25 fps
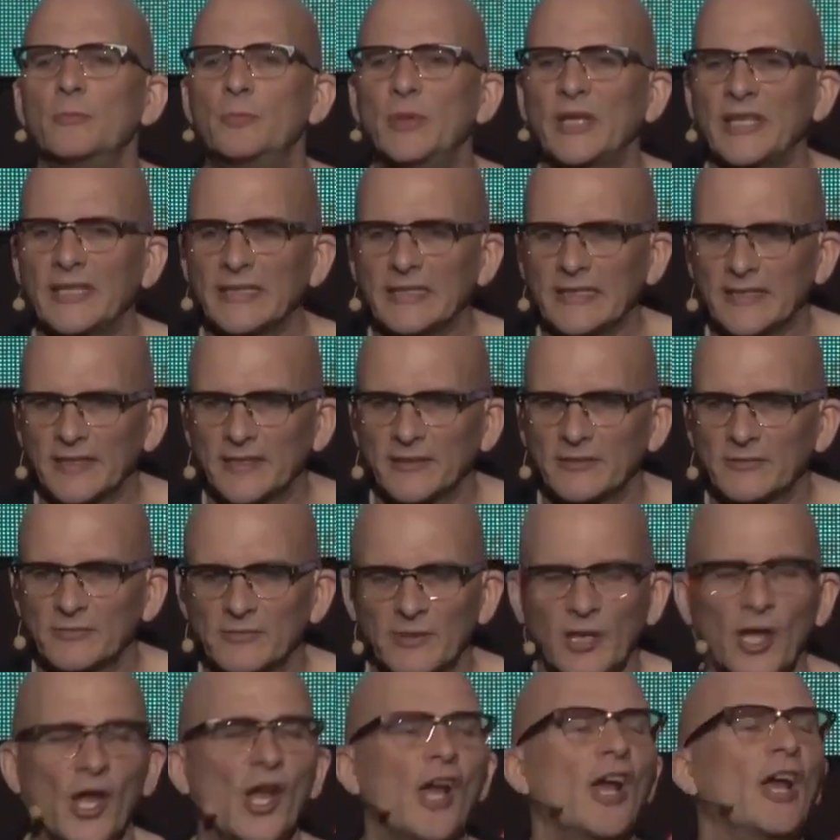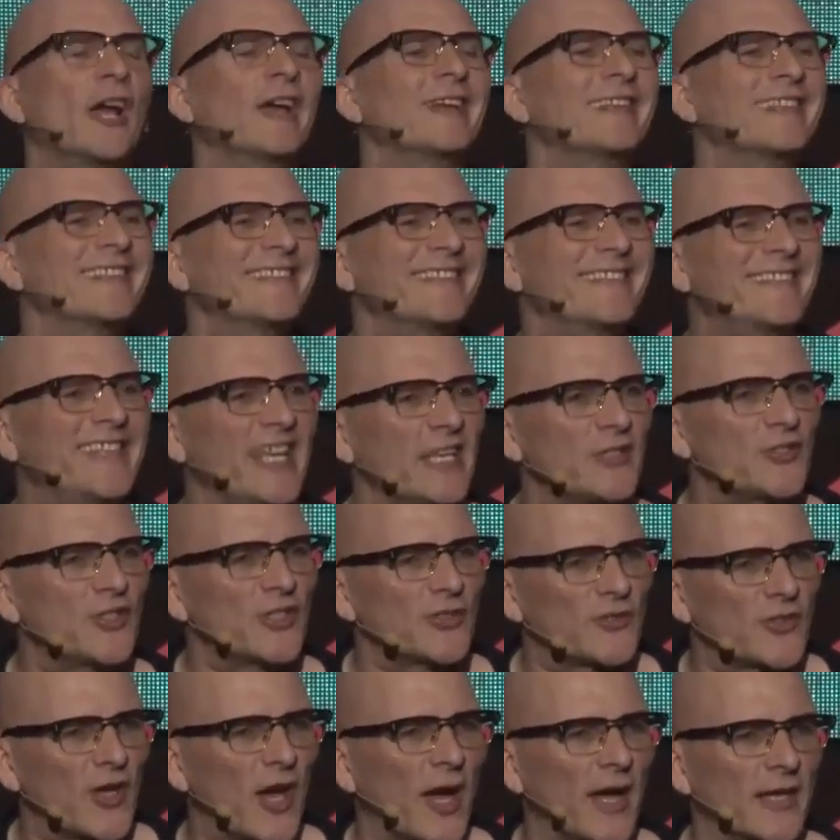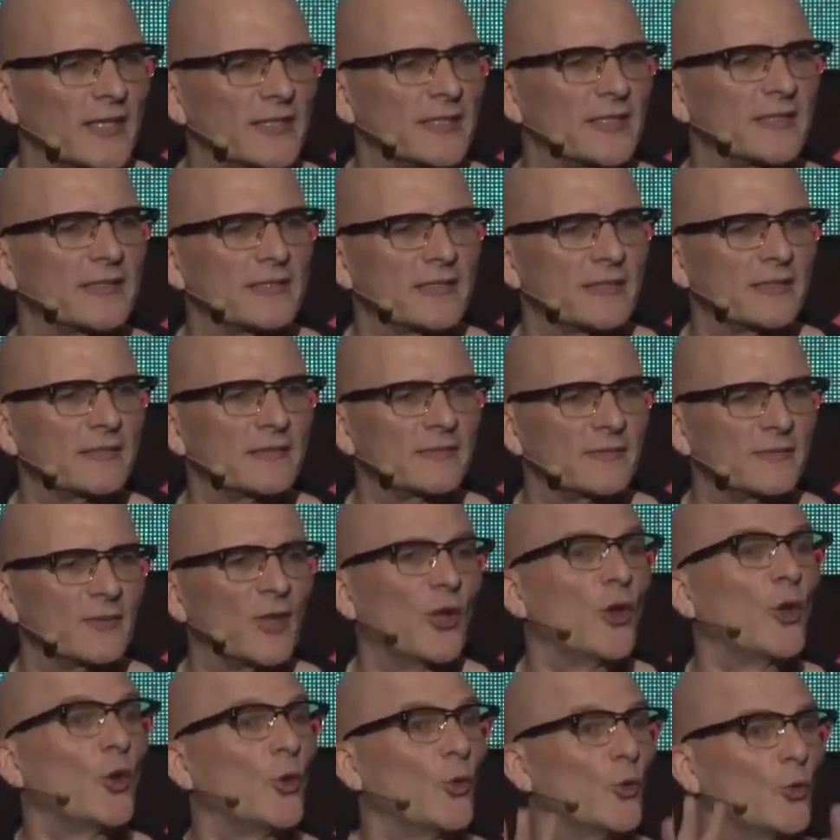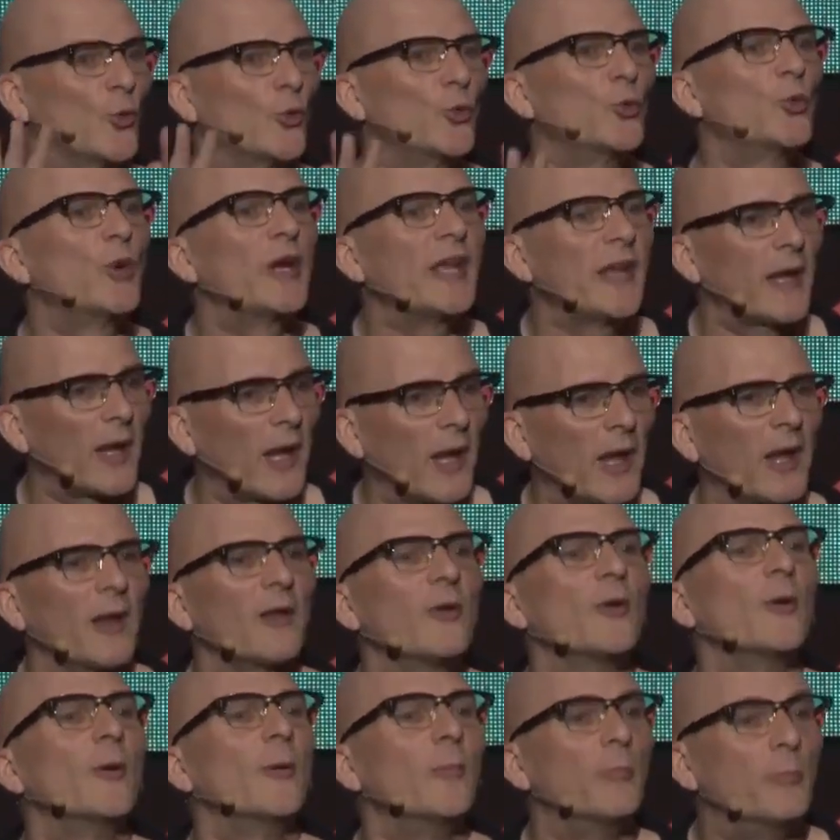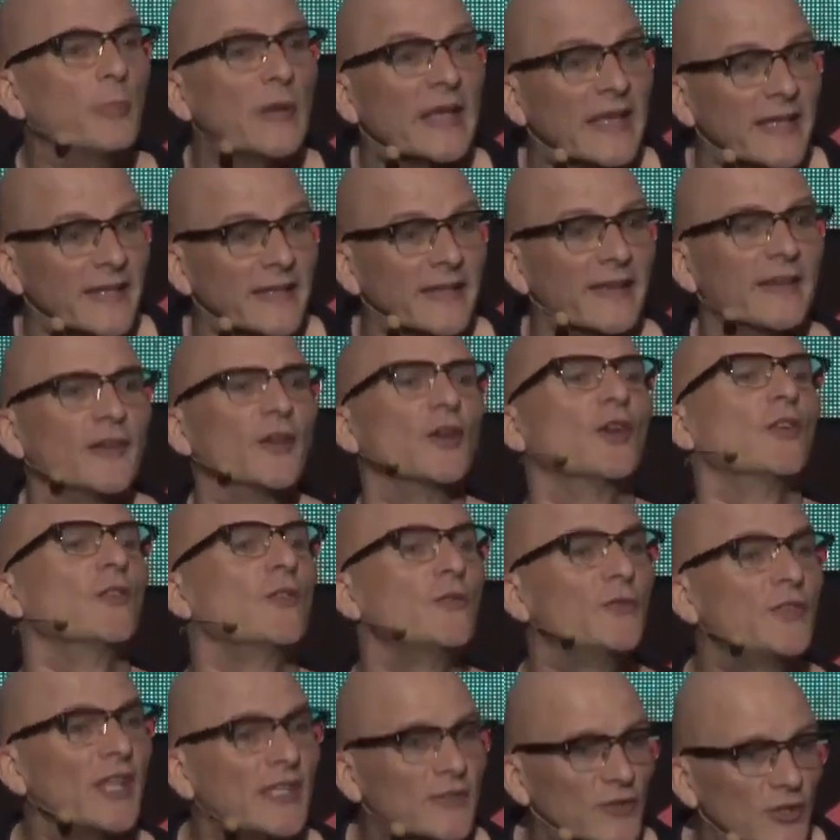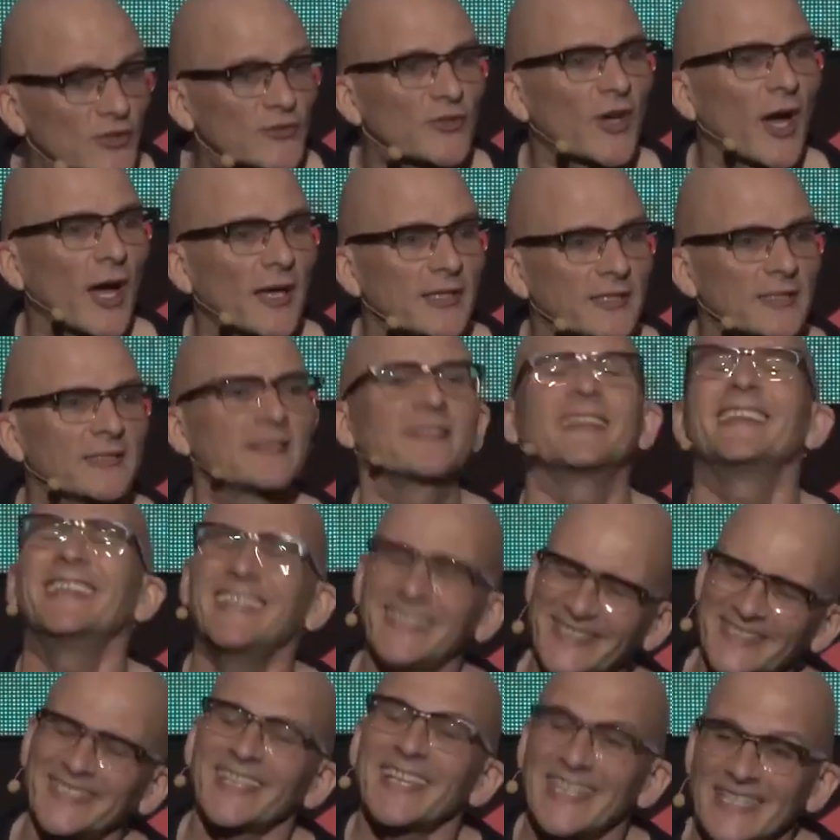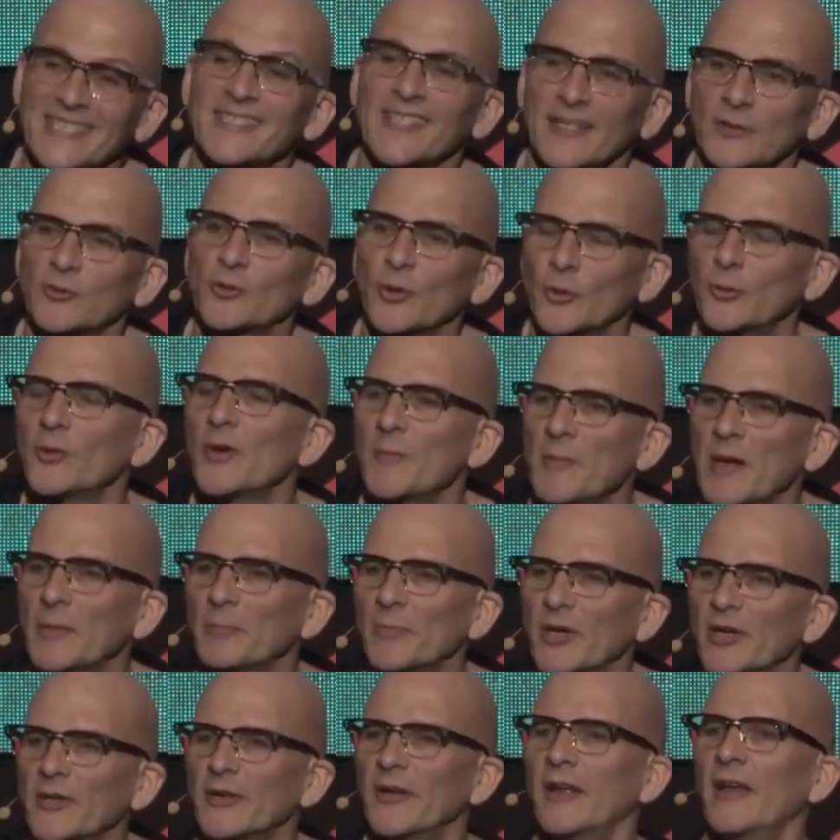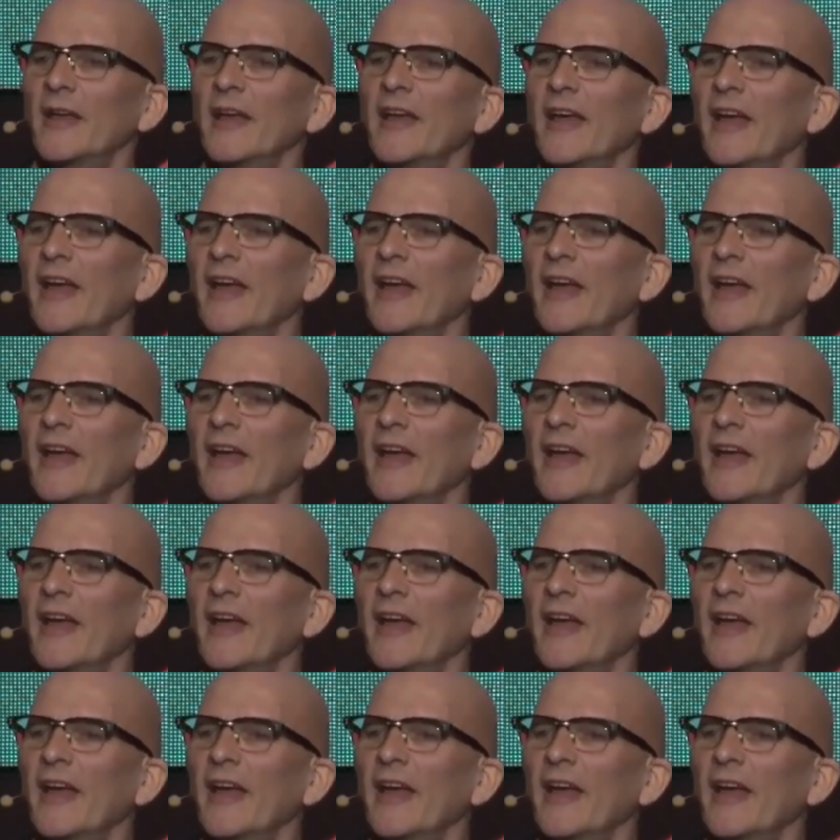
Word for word: be digitized will be digitized. It's easy to remember.